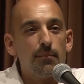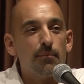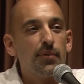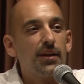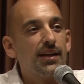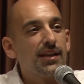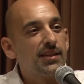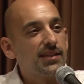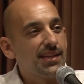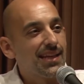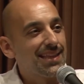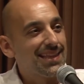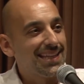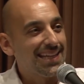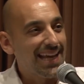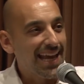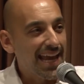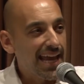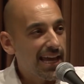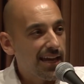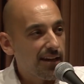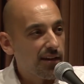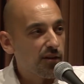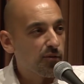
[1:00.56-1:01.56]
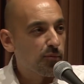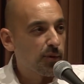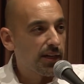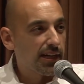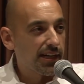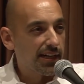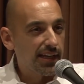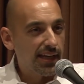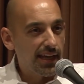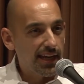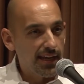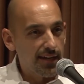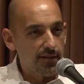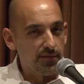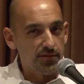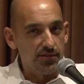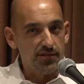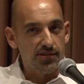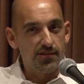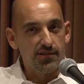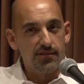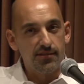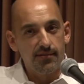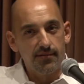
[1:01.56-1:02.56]
But it's at the end when it
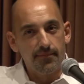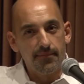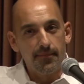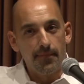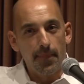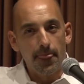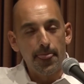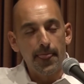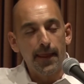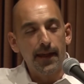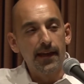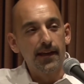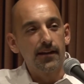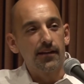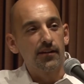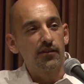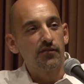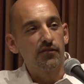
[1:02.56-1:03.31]
counts. And